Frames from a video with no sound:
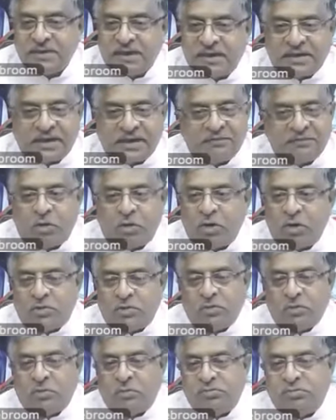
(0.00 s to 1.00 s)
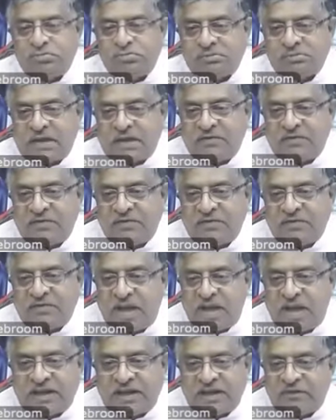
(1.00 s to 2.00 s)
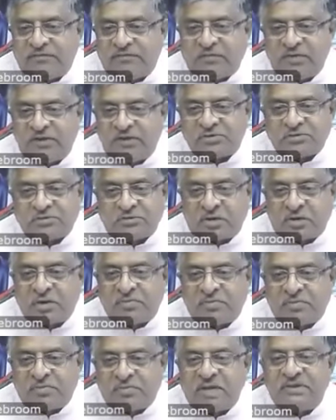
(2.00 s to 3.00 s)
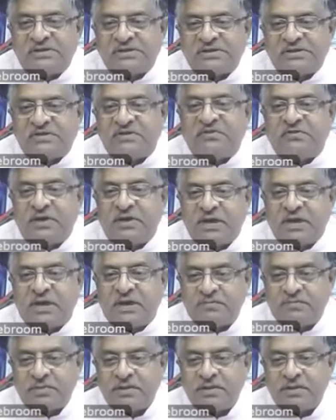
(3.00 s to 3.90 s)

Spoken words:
and I want to convey my gratefulness to the Honorable Prime Minister of India,